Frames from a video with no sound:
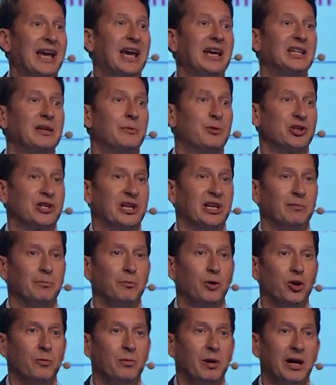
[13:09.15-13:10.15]
80%
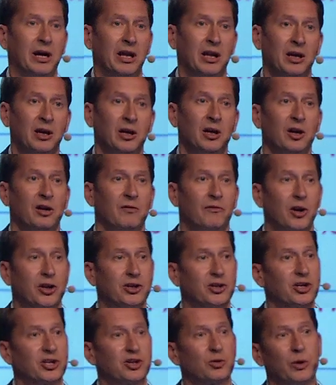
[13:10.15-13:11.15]
mobile
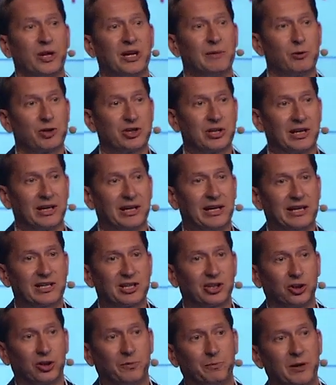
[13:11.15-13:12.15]
versus 20%
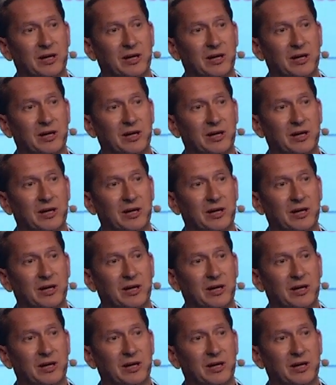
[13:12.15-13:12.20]
desktop.